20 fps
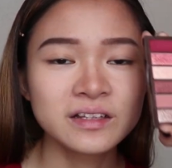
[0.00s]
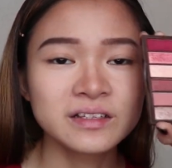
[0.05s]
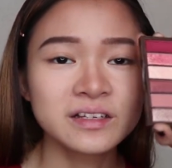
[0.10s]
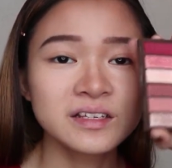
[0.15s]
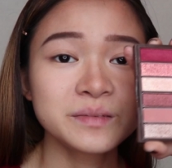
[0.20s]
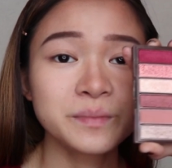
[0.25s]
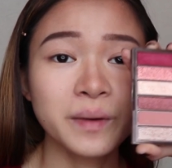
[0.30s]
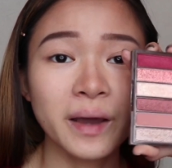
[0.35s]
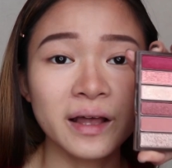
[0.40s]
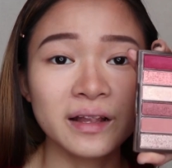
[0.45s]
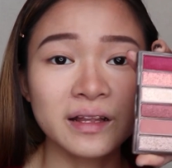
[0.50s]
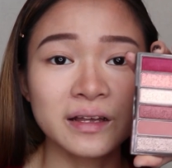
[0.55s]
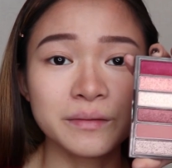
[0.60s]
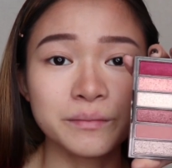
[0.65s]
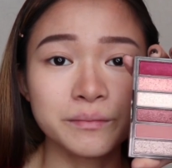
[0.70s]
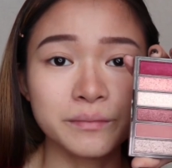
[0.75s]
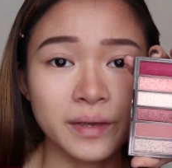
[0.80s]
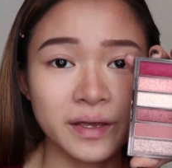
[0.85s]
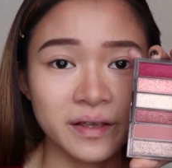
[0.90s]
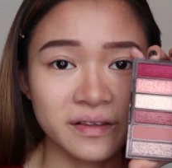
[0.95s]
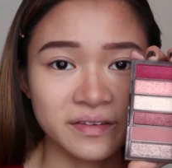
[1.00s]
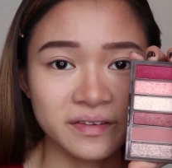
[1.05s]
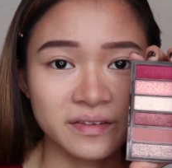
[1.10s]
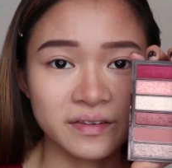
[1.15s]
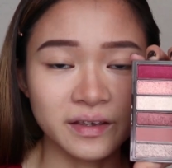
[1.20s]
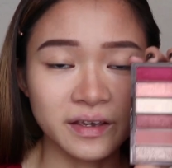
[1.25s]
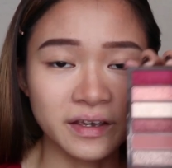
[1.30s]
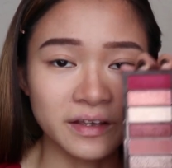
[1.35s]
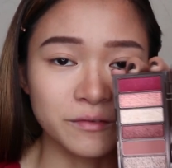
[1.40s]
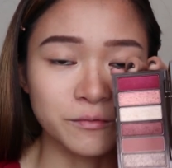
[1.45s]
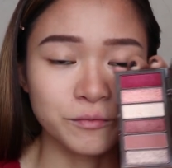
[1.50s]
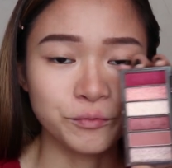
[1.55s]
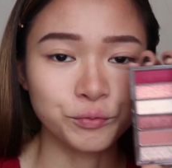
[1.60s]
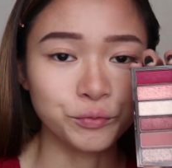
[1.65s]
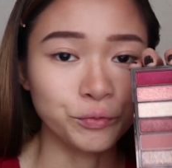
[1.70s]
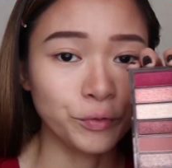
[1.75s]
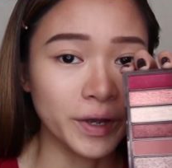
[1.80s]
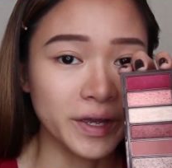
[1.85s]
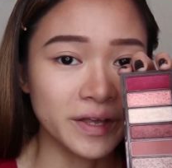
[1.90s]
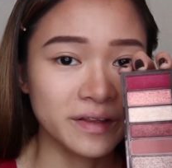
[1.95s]
this palette makes it
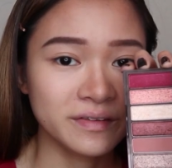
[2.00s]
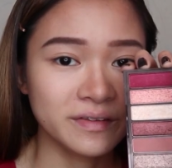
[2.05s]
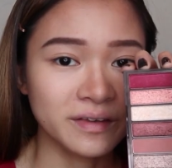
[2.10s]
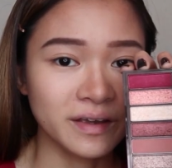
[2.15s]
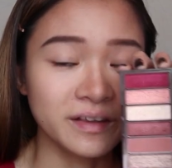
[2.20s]
right